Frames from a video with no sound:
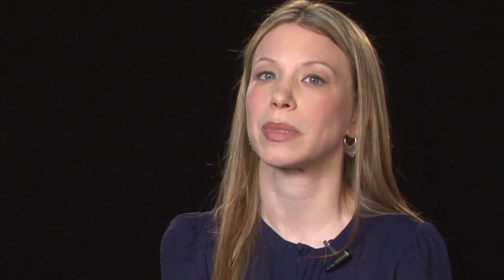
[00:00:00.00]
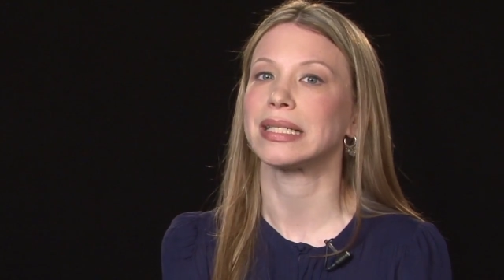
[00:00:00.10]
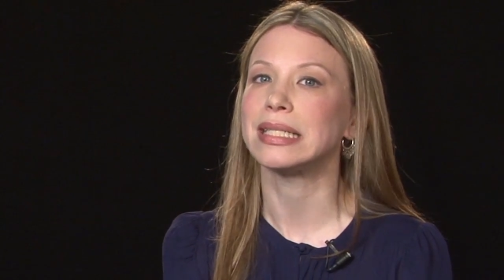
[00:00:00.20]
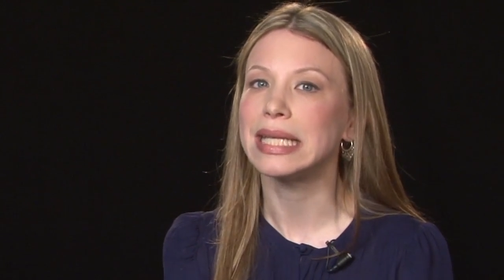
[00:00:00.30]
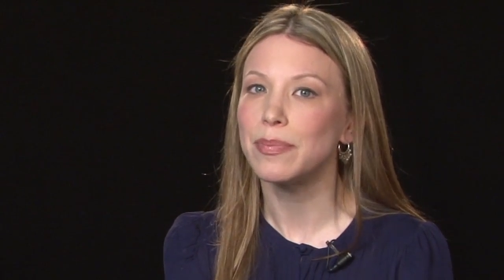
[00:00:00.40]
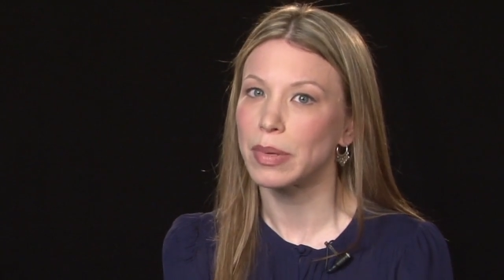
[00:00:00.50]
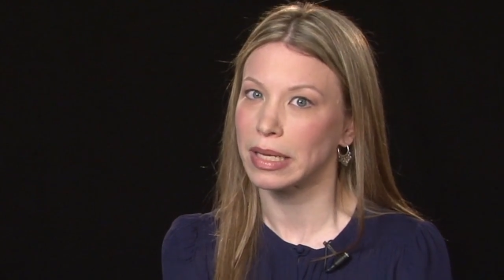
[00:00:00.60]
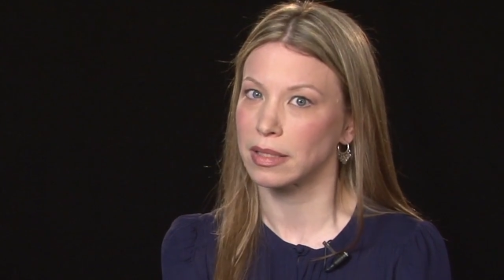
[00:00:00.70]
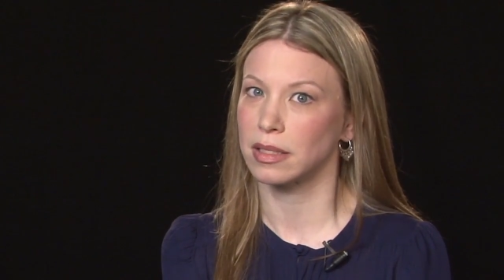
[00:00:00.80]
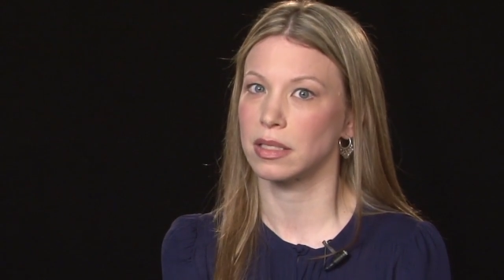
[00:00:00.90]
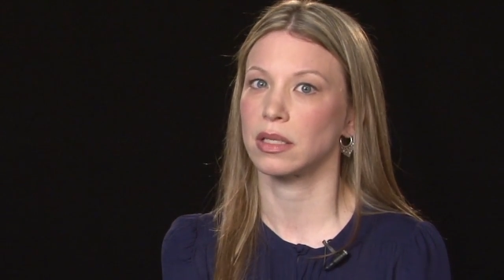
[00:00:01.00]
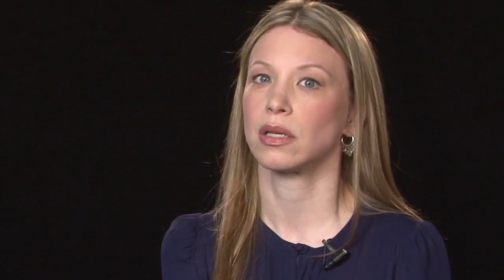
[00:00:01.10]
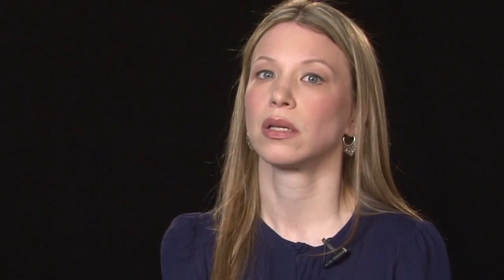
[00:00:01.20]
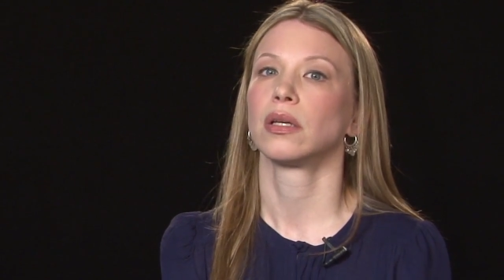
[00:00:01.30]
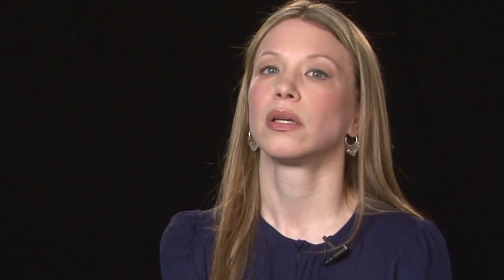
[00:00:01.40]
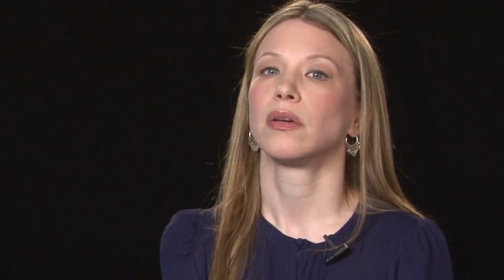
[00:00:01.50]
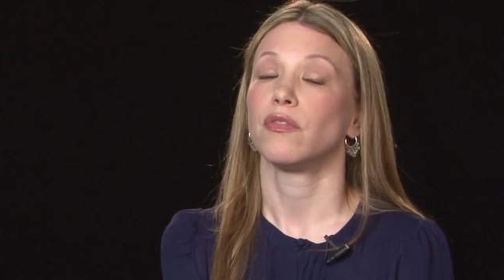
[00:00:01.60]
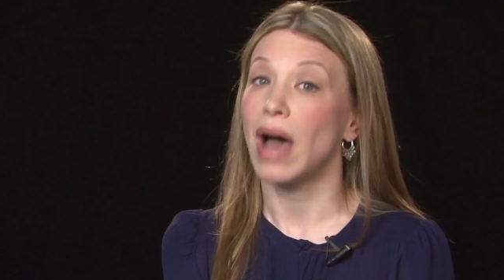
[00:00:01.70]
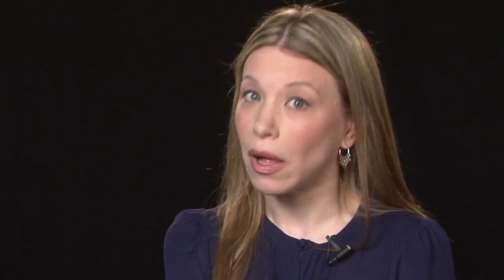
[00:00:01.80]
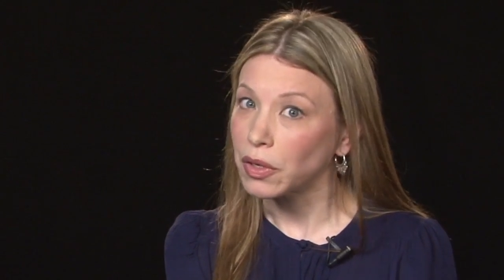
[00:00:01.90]
with my deepest
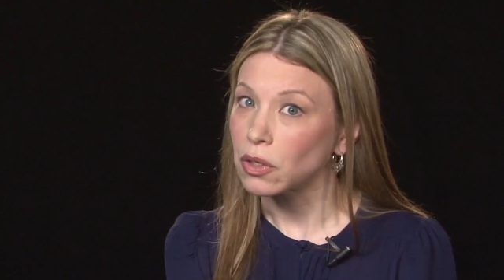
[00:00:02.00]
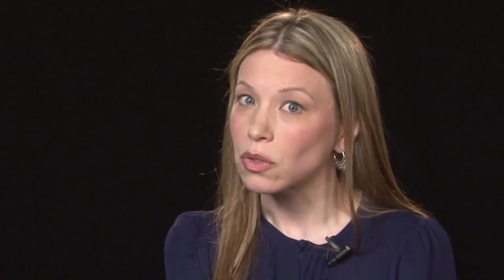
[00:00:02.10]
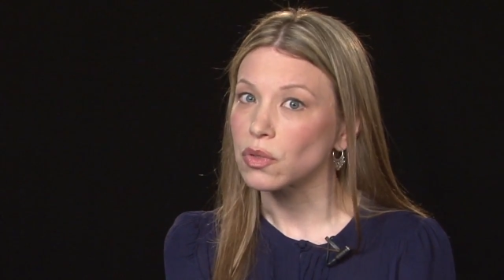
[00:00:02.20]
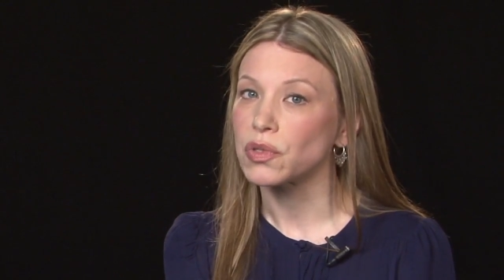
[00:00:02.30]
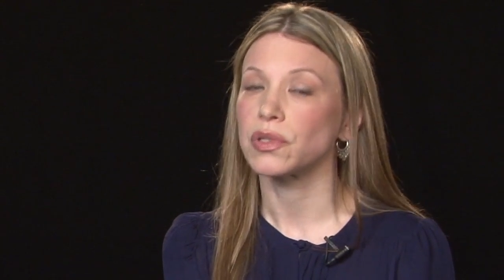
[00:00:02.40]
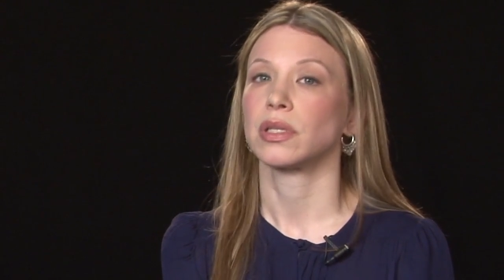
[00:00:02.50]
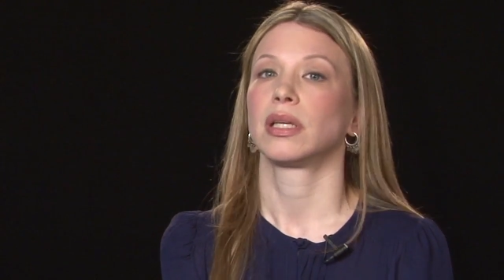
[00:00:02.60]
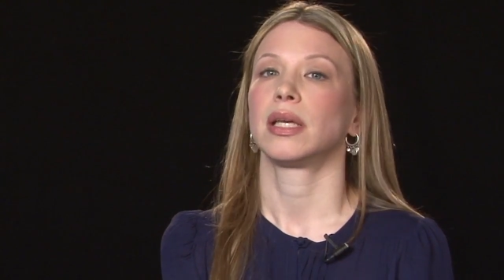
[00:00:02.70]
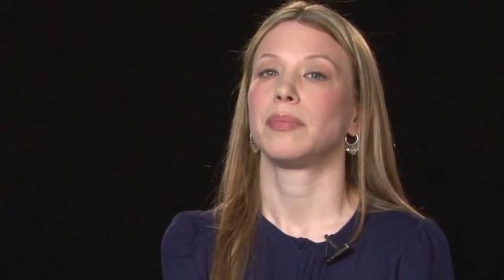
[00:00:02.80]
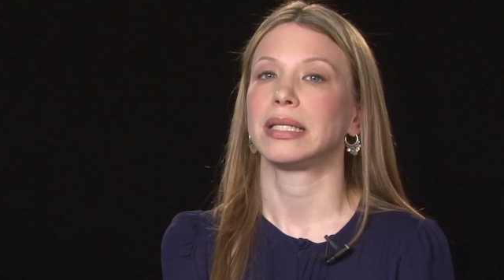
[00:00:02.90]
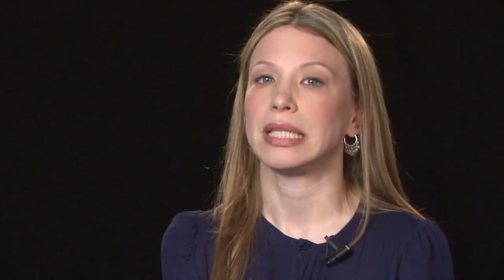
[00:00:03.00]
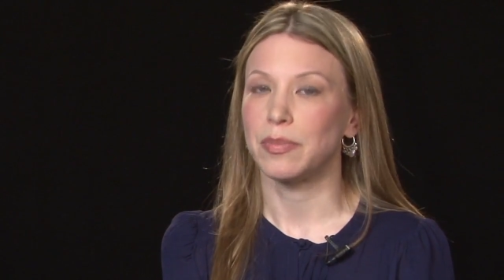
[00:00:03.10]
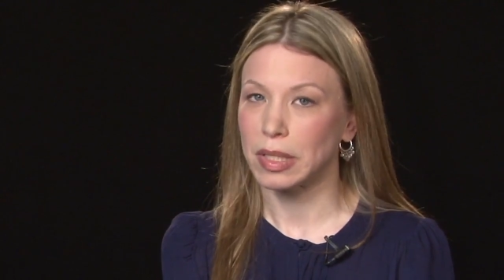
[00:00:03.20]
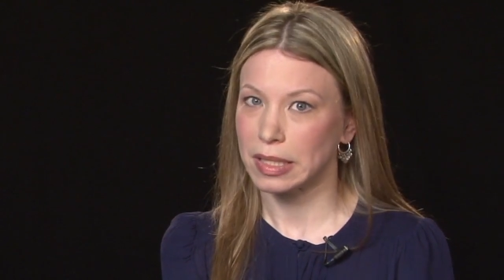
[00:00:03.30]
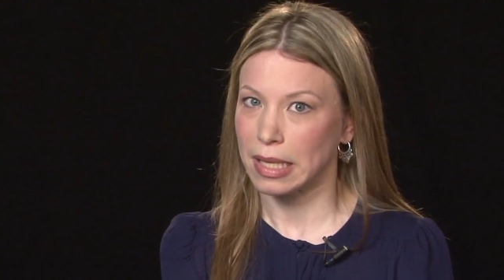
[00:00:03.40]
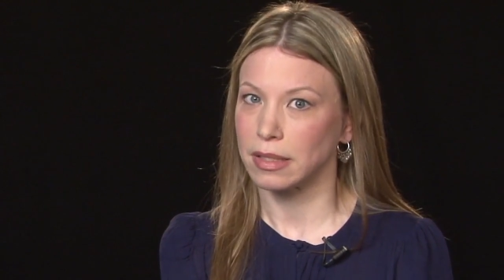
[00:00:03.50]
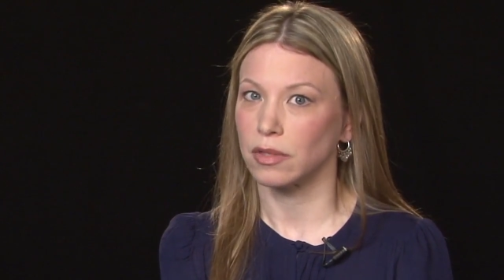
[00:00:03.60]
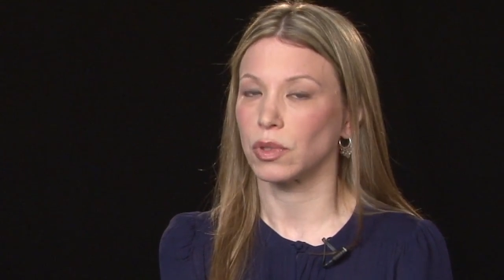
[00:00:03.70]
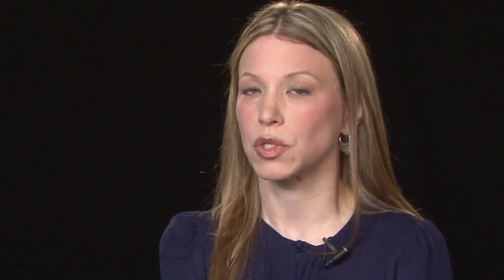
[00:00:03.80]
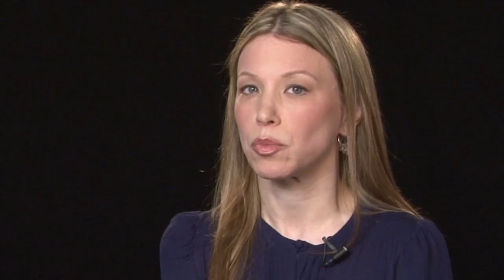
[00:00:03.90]
values, my deepest sense
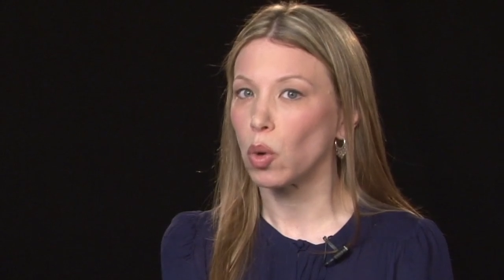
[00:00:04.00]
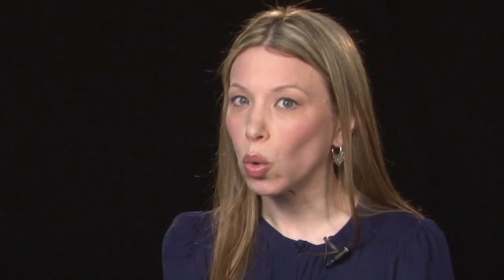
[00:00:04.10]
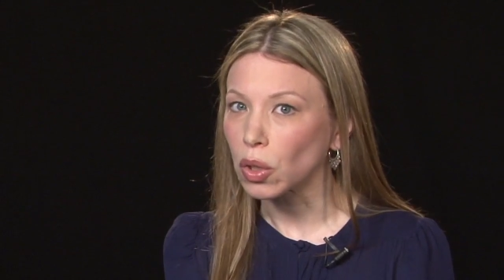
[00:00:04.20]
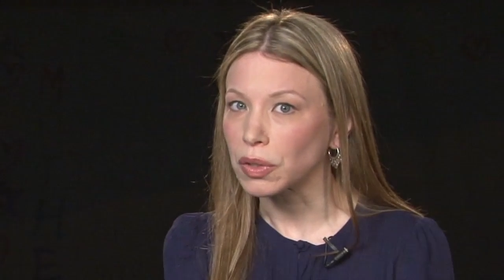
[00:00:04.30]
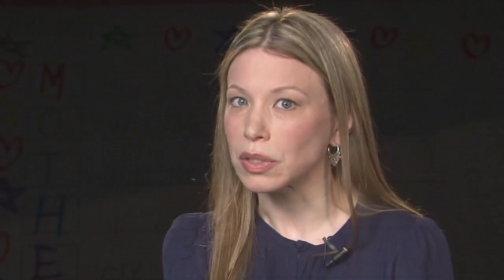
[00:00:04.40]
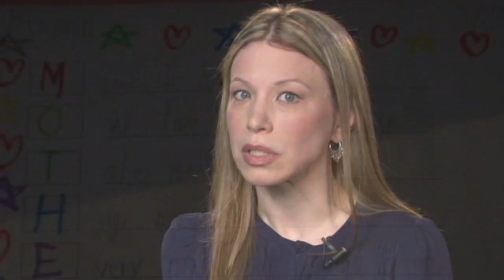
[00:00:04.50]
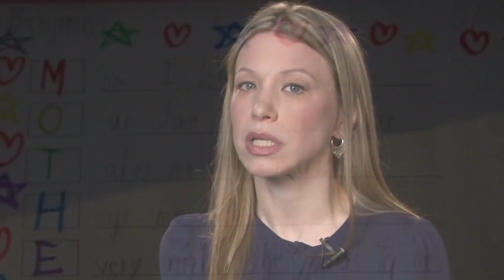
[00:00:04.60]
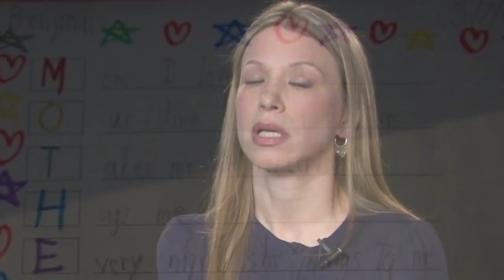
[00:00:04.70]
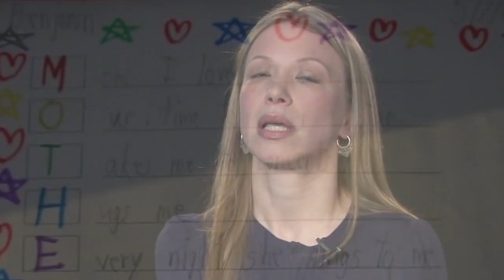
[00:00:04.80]
of what's important